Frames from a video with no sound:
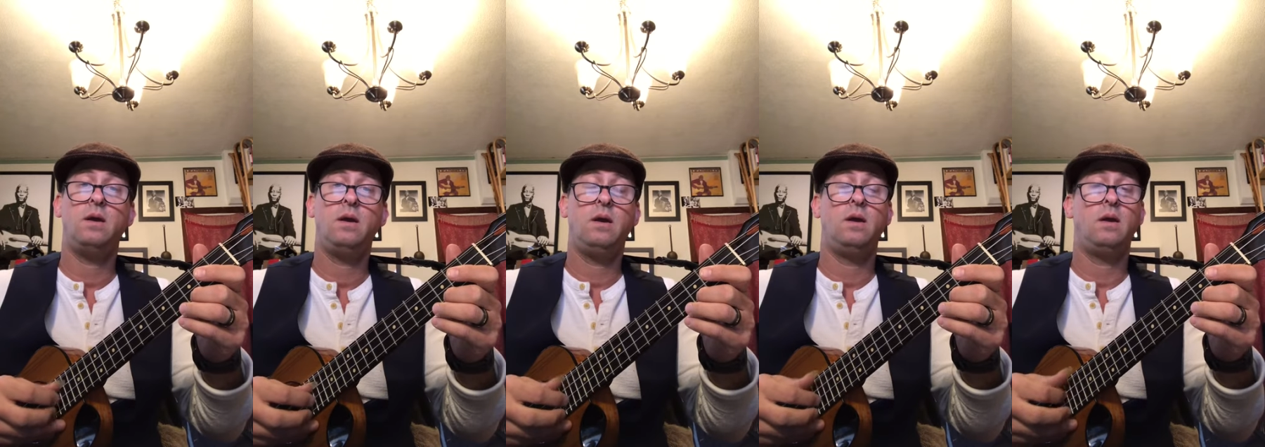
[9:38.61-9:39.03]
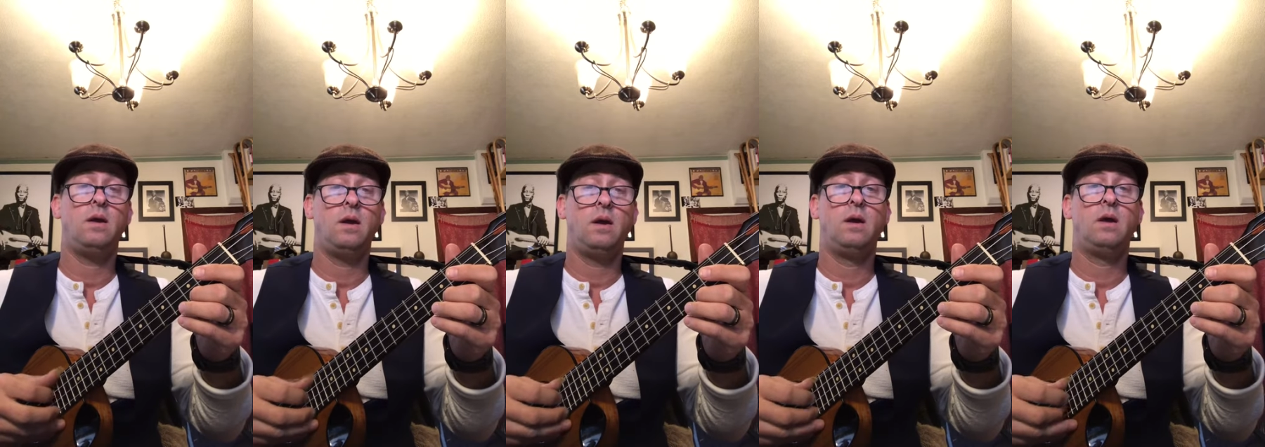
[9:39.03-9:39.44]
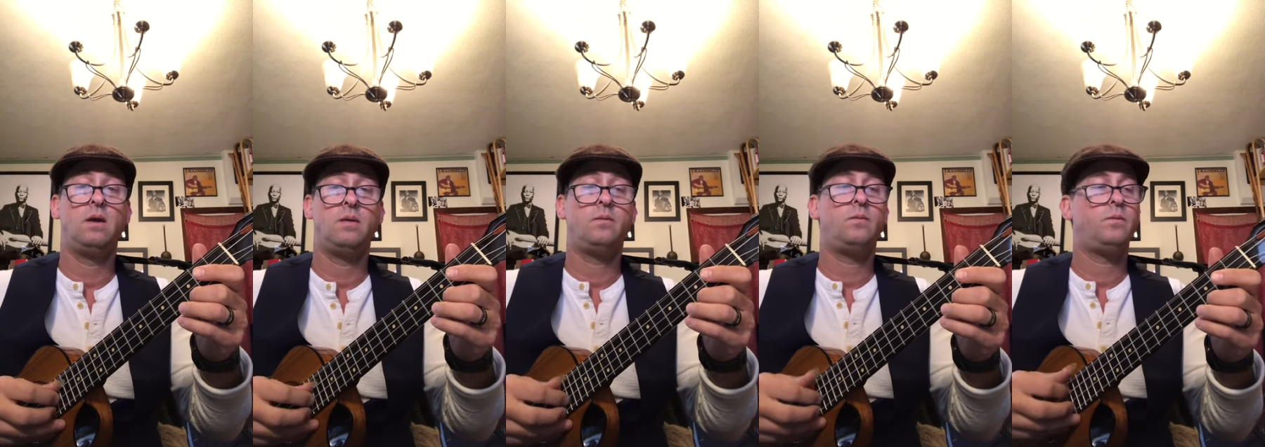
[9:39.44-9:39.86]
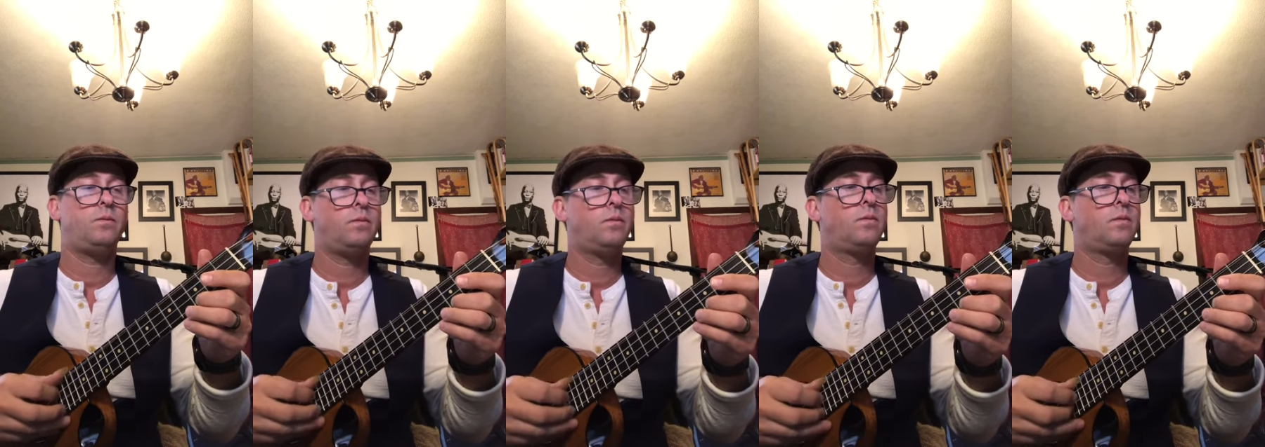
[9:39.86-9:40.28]

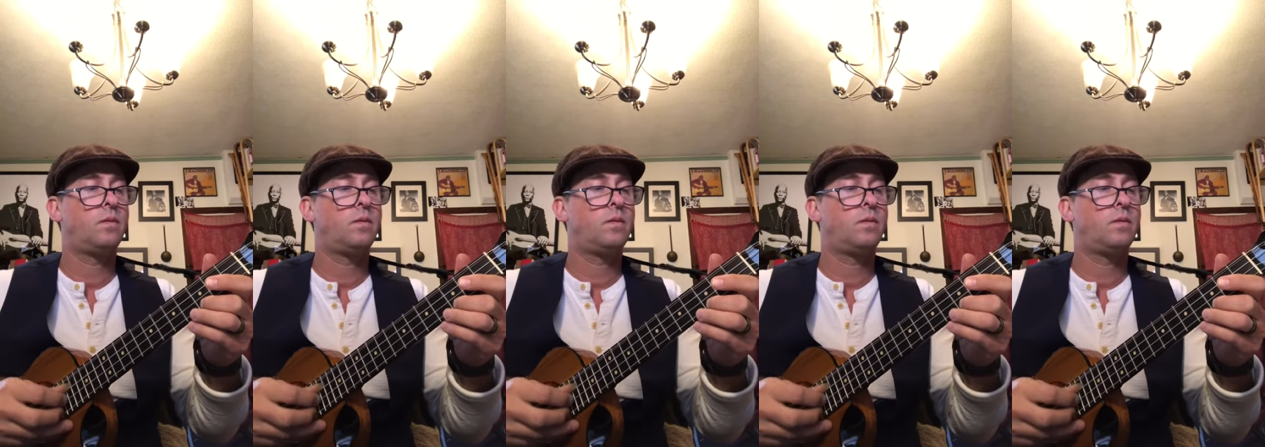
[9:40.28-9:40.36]
Nothing is said.